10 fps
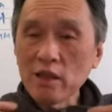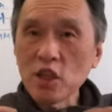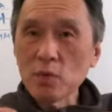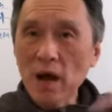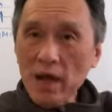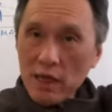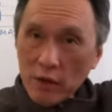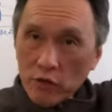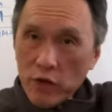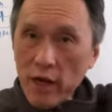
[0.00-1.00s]
this body
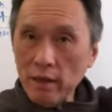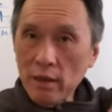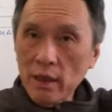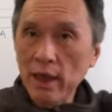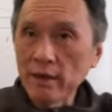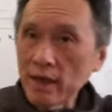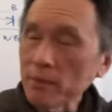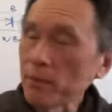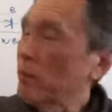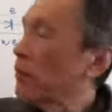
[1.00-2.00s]
and run. And that
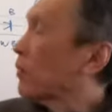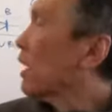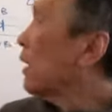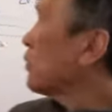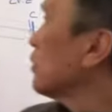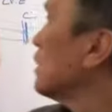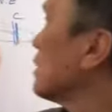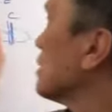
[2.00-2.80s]
come to this.